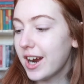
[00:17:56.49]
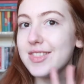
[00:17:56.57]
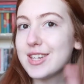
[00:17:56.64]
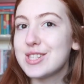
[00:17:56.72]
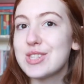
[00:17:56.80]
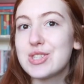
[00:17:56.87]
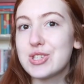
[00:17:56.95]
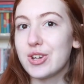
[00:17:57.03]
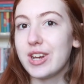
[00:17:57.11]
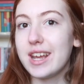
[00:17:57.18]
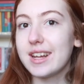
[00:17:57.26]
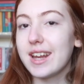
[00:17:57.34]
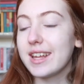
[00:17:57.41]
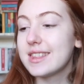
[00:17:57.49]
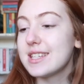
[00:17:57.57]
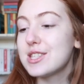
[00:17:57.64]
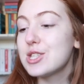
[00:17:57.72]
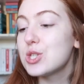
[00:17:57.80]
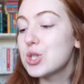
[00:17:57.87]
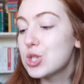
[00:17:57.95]
This is stunning. Like,
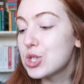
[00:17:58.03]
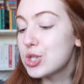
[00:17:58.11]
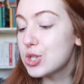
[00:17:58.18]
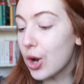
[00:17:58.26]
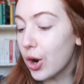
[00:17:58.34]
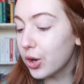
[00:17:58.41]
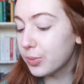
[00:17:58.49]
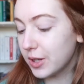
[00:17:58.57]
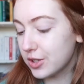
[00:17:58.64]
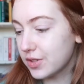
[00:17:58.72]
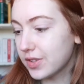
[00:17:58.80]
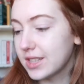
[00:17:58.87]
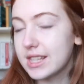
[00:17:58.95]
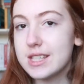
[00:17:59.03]
this is so beautiful.